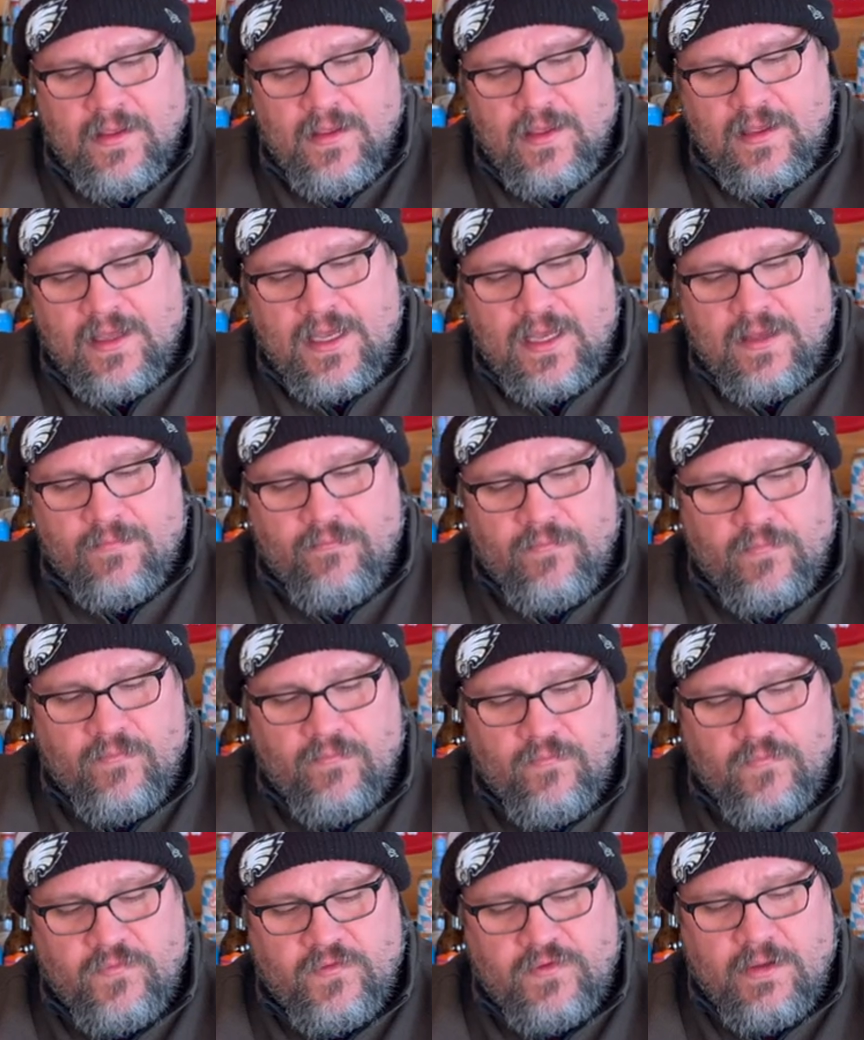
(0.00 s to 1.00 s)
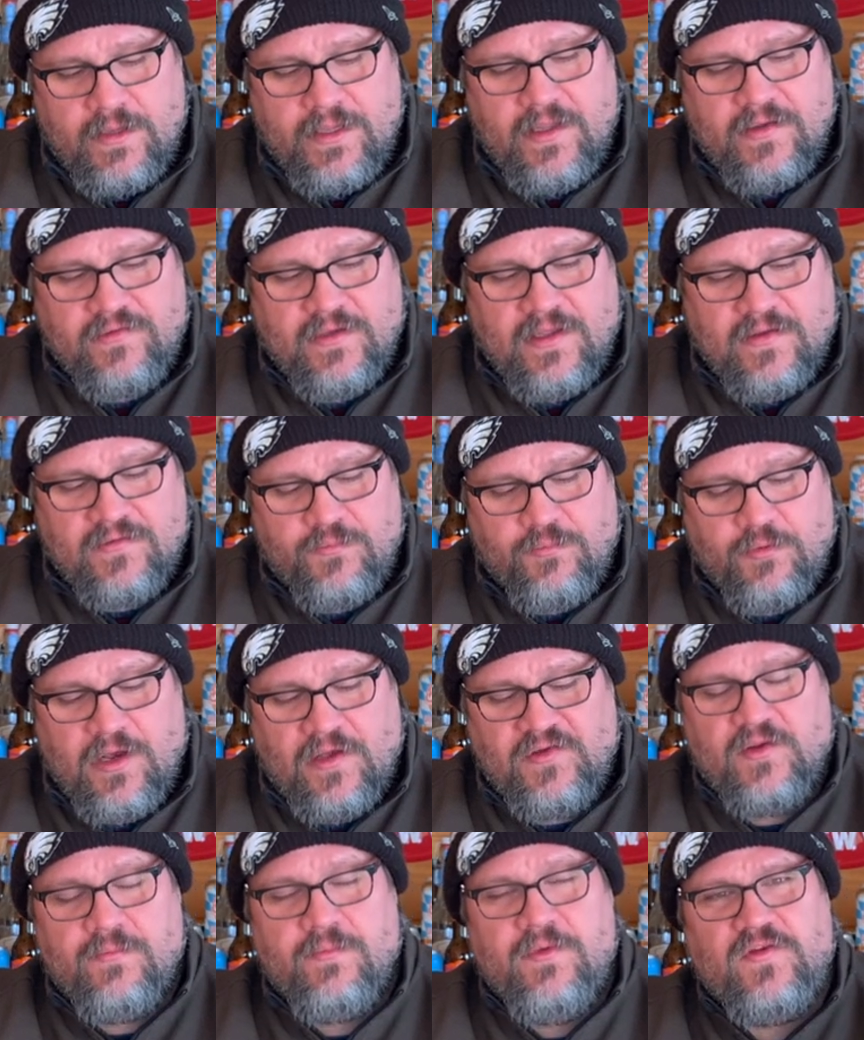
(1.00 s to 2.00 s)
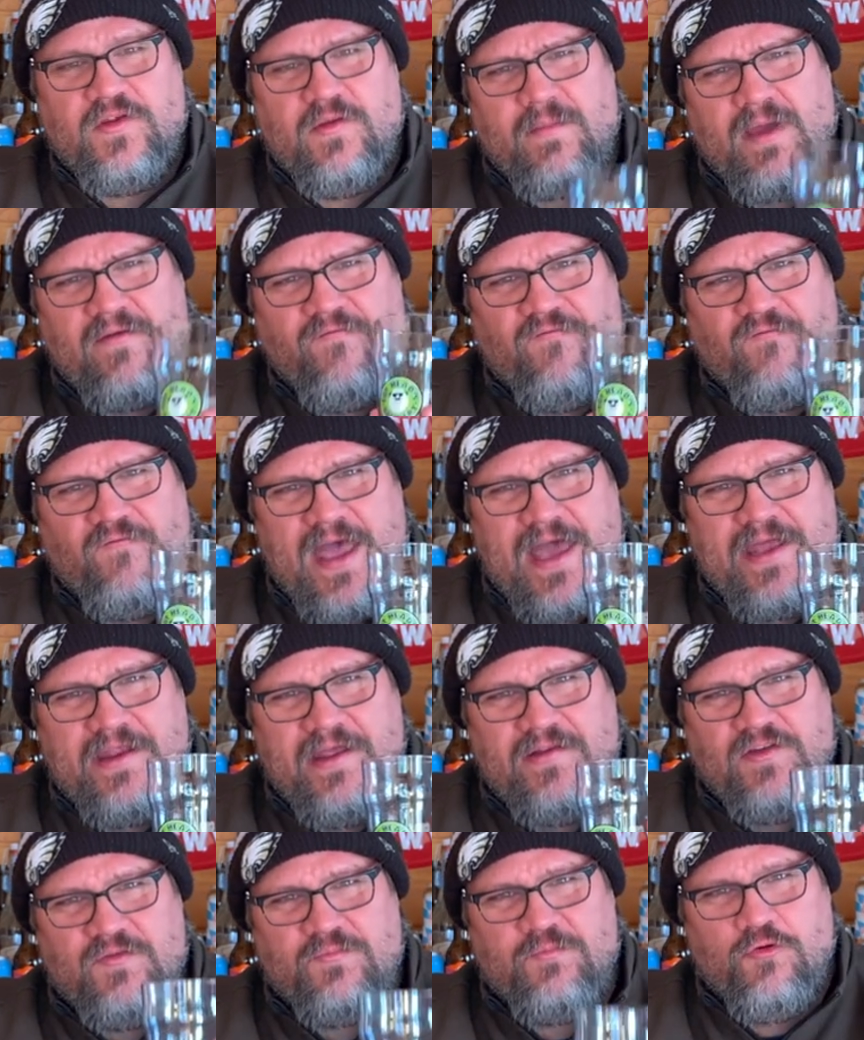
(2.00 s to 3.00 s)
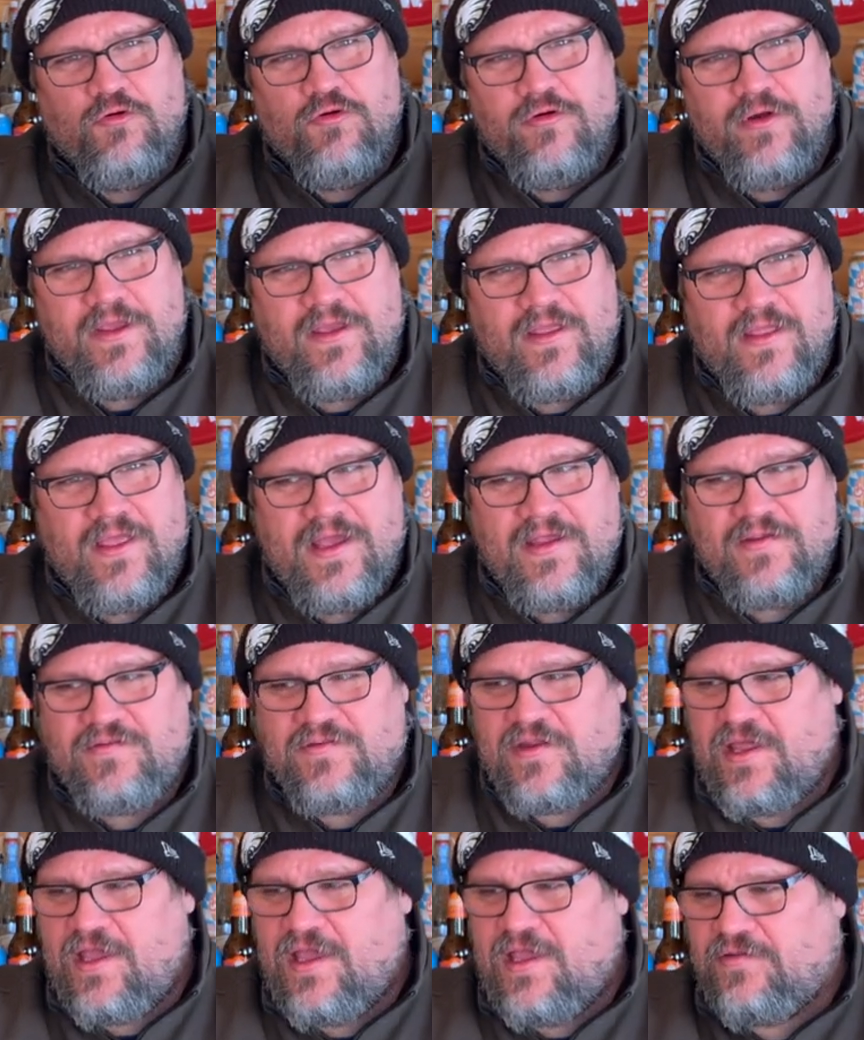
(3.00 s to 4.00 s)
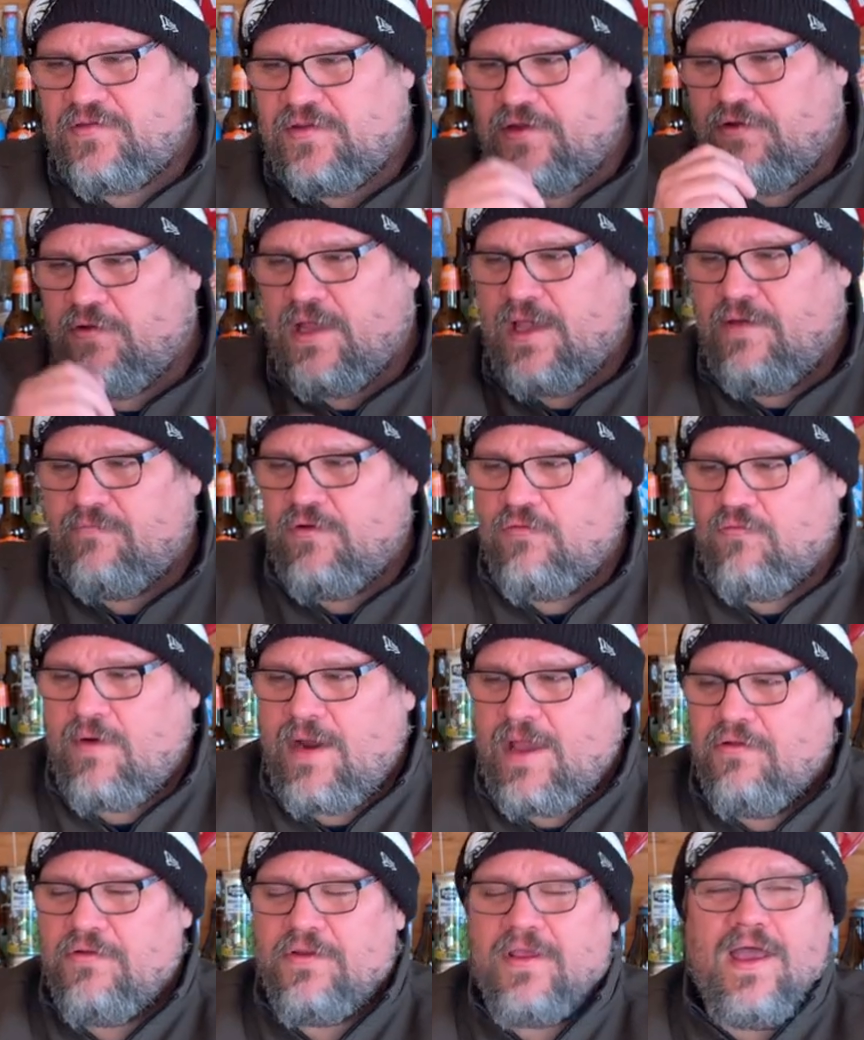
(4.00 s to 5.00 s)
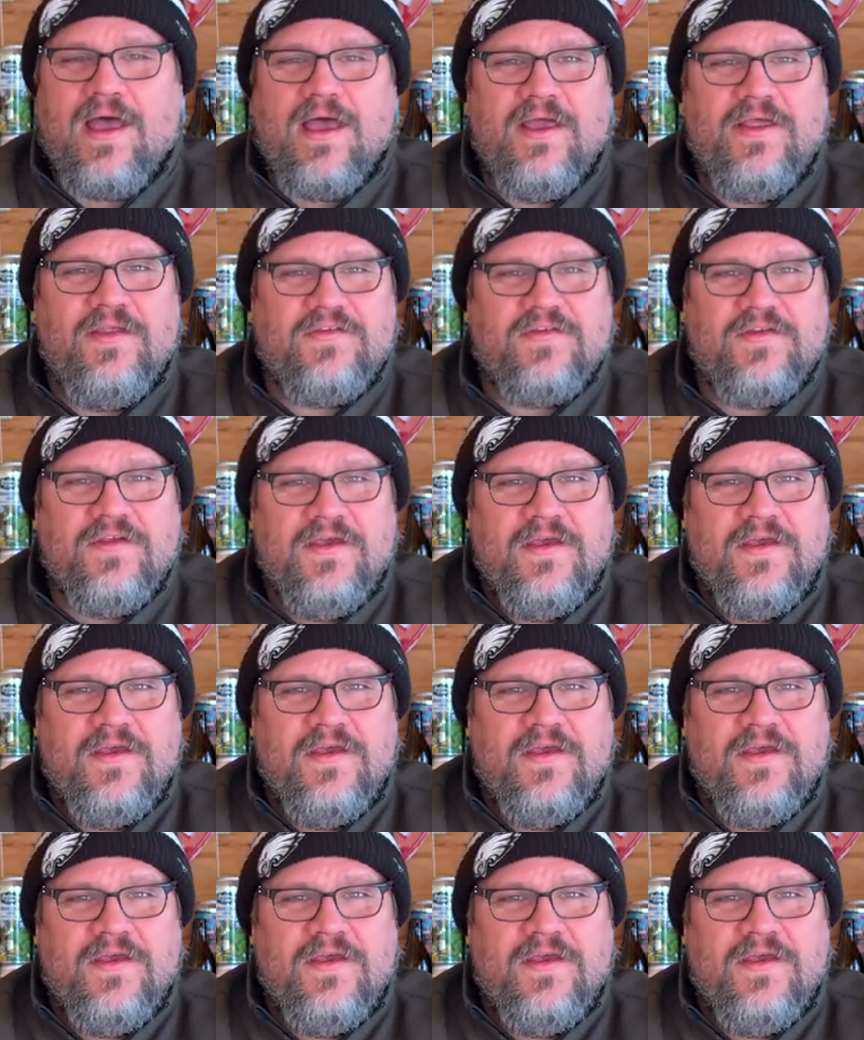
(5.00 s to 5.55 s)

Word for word: Um, so I guess not surprising, I'm using my Fat Head's Brewery glass today as I don't have a Round Guys